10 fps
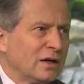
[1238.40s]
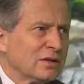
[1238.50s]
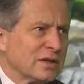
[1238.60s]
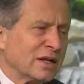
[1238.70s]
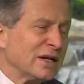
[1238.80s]

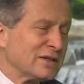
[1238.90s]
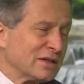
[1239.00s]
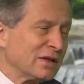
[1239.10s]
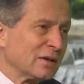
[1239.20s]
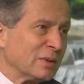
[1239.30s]
Here's the nice
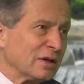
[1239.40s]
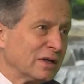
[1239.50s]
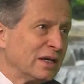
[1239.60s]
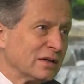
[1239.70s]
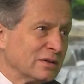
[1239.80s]
thing about
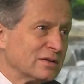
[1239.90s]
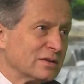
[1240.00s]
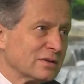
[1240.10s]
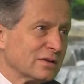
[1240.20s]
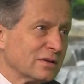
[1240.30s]

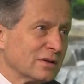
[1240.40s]
kids.